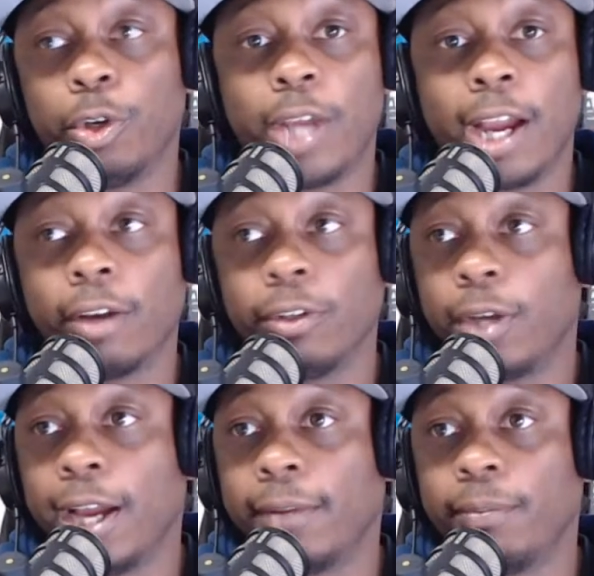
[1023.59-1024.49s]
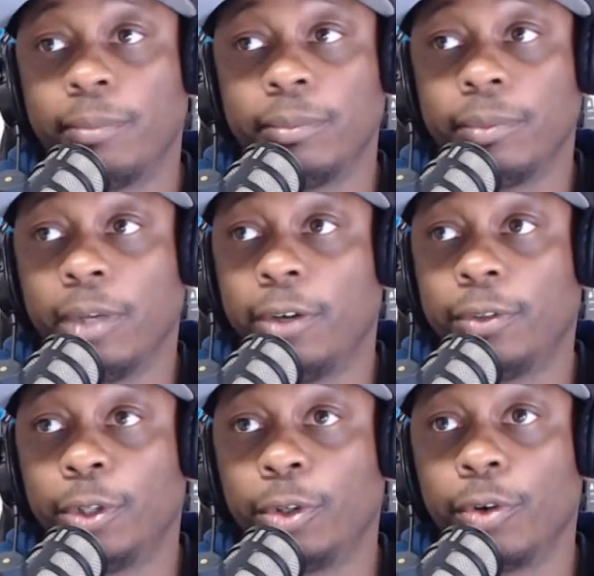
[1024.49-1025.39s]
You got I don't
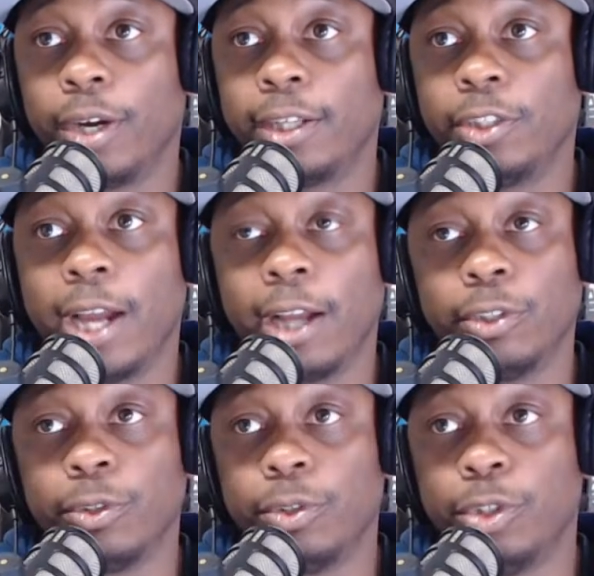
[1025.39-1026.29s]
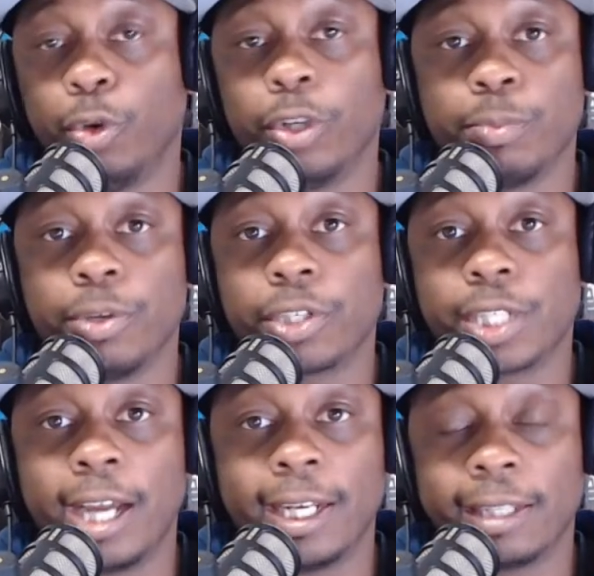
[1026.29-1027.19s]
know, Greg, you got George
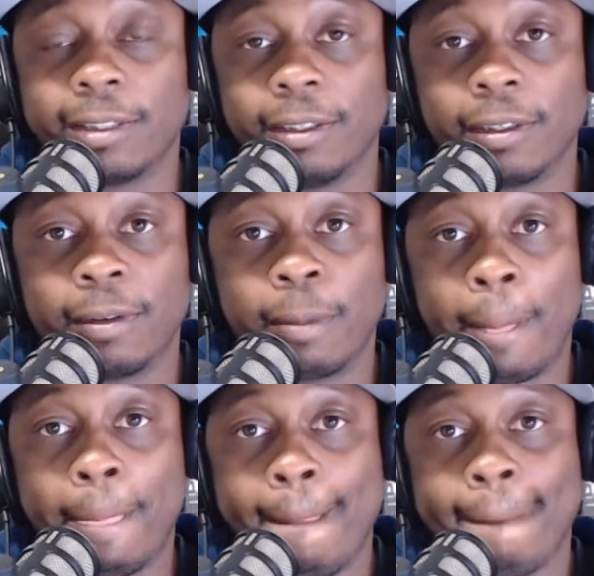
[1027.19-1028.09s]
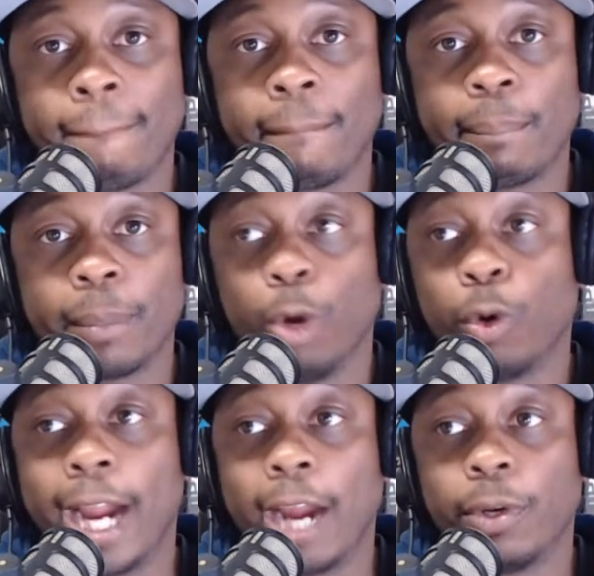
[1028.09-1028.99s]
Mirasan out there on
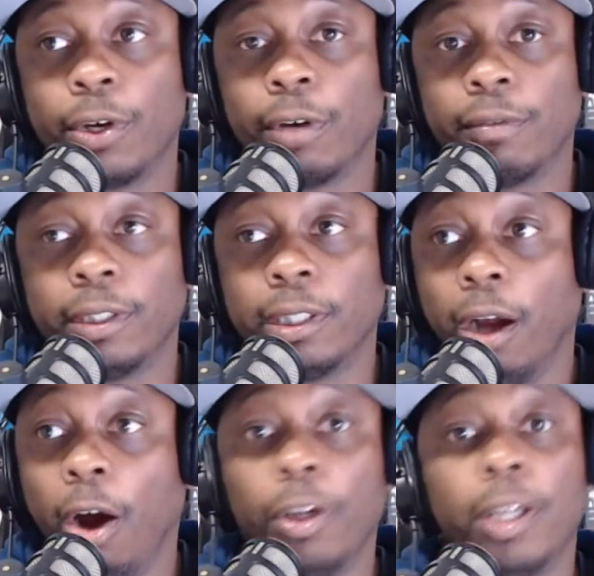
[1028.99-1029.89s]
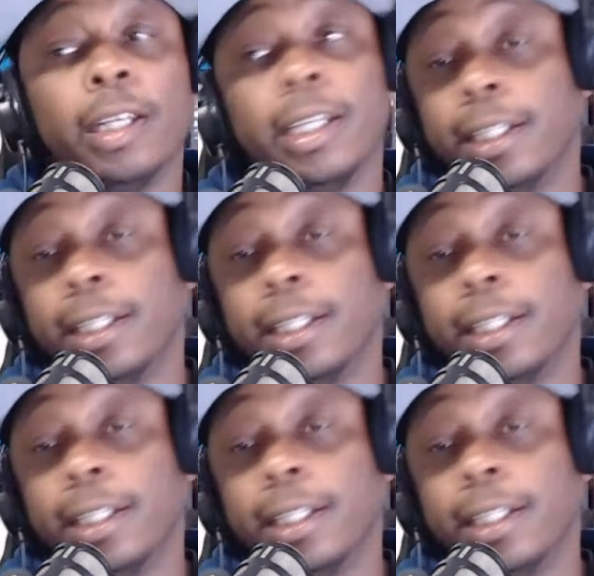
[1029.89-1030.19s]
Kyrie Irving. Oh yeah.